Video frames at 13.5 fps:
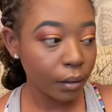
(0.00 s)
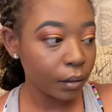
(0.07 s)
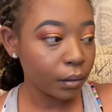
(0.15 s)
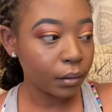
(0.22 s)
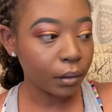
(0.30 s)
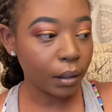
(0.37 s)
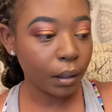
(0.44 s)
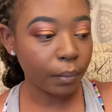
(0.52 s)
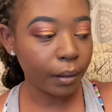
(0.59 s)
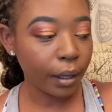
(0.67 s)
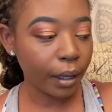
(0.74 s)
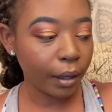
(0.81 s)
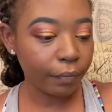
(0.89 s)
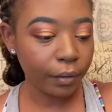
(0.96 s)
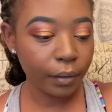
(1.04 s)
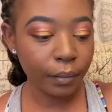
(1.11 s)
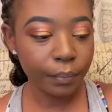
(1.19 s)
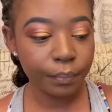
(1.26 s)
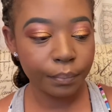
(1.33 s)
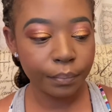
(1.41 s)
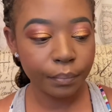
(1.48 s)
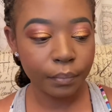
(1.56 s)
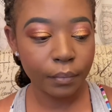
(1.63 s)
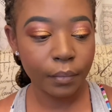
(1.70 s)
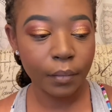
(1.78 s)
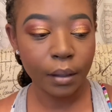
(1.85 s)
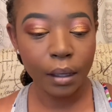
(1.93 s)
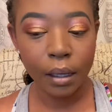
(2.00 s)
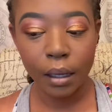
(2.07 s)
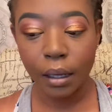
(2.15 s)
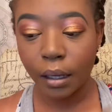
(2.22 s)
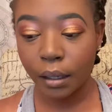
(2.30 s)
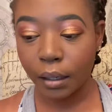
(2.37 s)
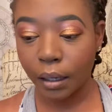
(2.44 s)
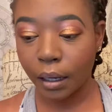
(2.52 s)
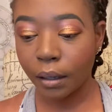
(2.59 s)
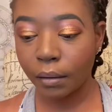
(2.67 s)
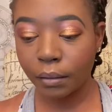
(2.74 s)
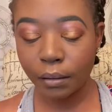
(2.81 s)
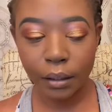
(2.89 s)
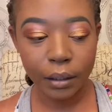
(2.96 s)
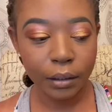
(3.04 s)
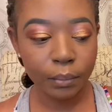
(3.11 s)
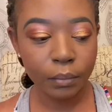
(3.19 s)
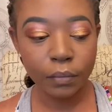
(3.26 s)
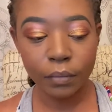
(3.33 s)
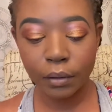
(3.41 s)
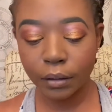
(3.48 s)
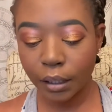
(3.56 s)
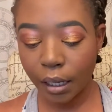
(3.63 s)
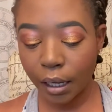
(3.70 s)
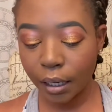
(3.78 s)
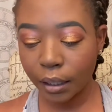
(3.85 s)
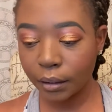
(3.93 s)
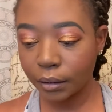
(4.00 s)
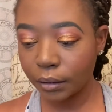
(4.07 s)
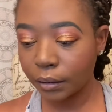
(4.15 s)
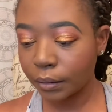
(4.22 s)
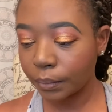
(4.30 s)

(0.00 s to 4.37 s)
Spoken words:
So there we have it. Now let's move on to eyes.